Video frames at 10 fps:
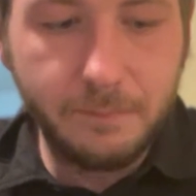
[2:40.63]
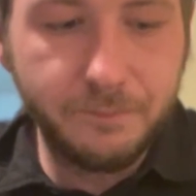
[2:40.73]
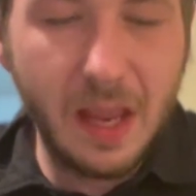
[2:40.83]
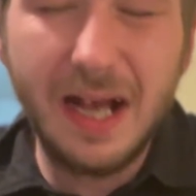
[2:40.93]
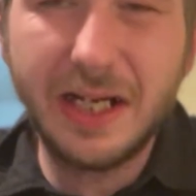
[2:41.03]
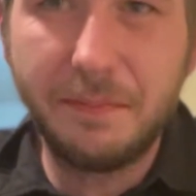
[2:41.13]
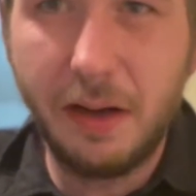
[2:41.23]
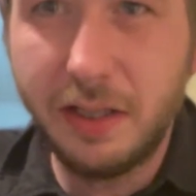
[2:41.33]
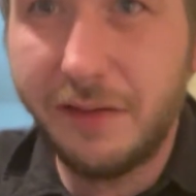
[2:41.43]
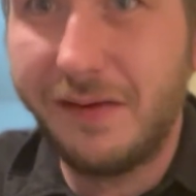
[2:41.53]
I
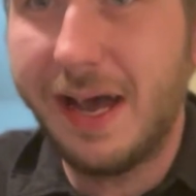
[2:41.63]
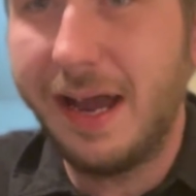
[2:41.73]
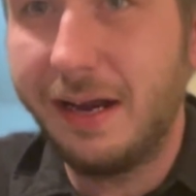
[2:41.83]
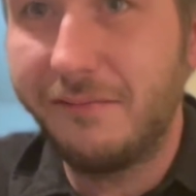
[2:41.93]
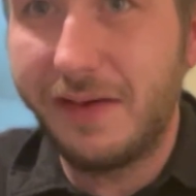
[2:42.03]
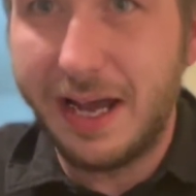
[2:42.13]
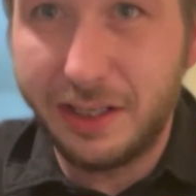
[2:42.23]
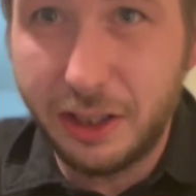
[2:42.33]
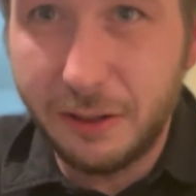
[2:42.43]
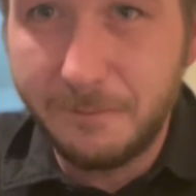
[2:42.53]
suppose if I ate it
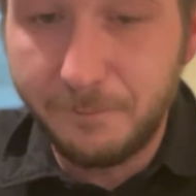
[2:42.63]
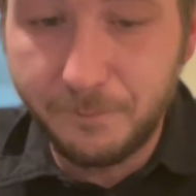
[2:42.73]
faster,